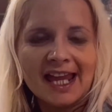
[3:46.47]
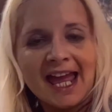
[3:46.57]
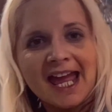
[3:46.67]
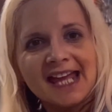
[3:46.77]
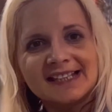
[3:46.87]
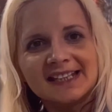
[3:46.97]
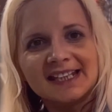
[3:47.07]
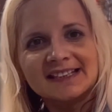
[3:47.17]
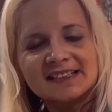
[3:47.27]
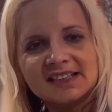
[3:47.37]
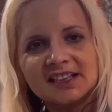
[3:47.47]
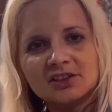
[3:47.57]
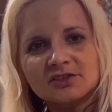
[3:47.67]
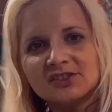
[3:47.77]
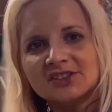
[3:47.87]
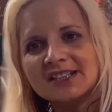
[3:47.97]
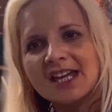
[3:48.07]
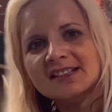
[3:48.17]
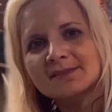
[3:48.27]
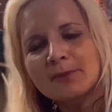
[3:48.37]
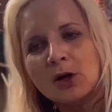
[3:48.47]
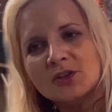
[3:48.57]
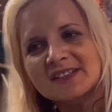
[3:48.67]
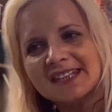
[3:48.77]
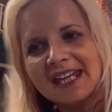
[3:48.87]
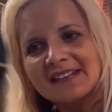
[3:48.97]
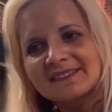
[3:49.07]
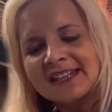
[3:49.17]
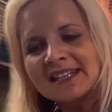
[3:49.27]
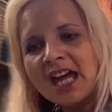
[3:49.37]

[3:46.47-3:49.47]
And they continue. There's another post saying that